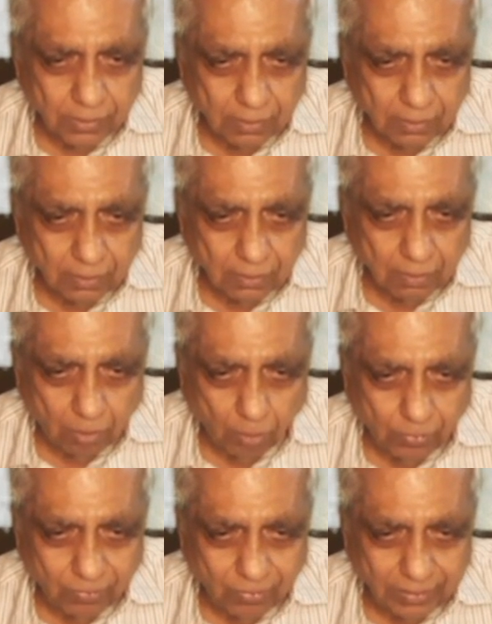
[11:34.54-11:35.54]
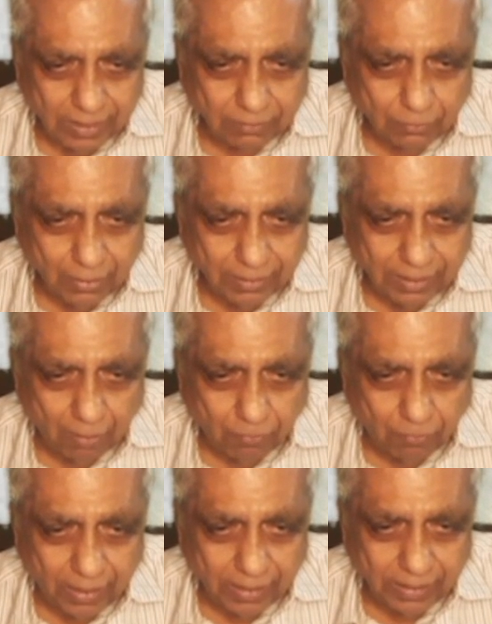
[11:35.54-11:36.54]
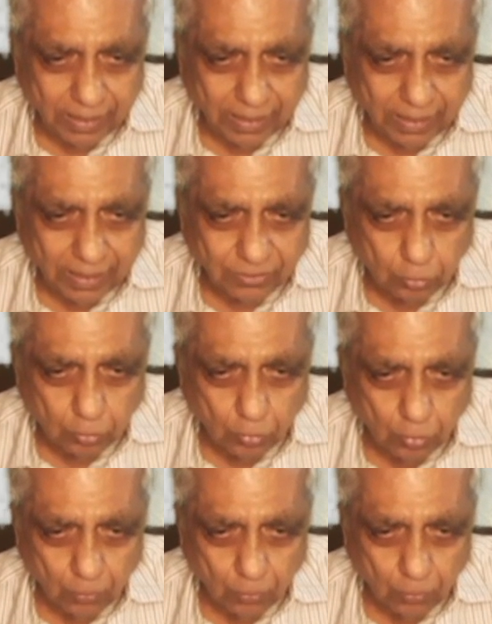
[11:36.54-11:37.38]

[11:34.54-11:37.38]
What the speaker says: orbit will get filled up 1 S2